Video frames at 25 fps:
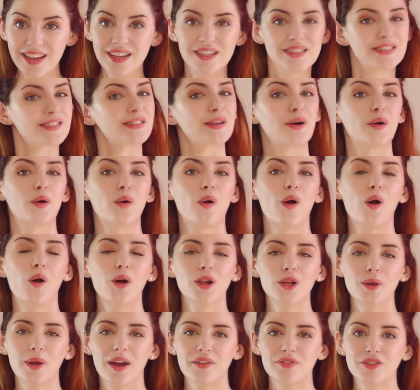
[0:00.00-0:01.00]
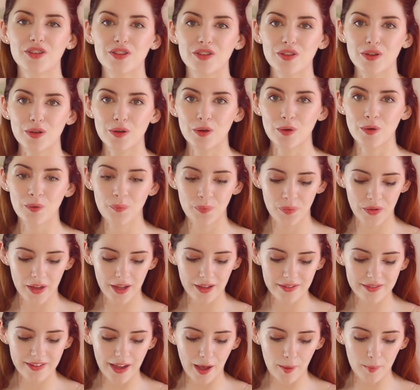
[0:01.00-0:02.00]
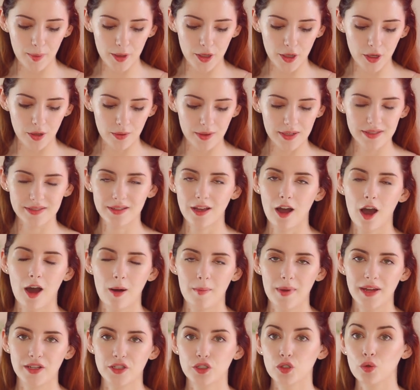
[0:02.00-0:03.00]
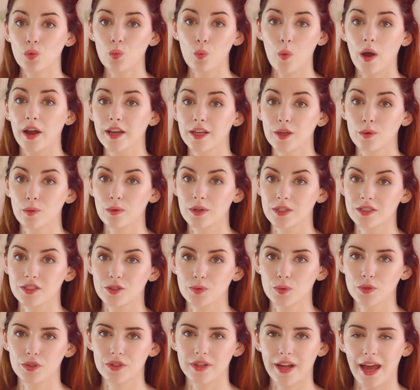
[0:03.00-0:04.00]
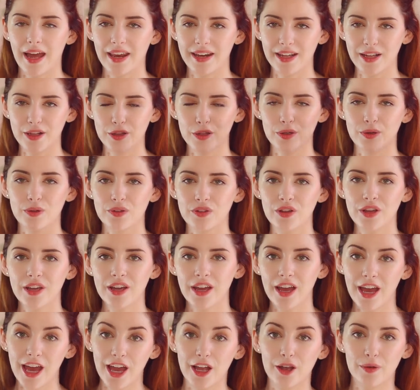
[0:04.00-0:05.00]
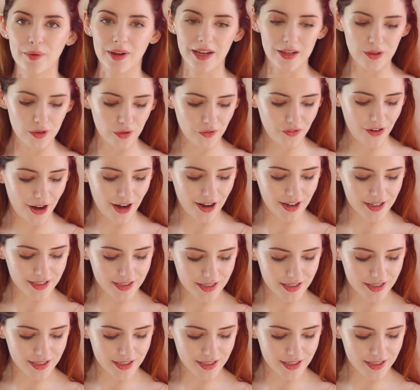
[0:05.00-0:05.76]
So all you have to do down below is comment why you want one and include a green love heart. I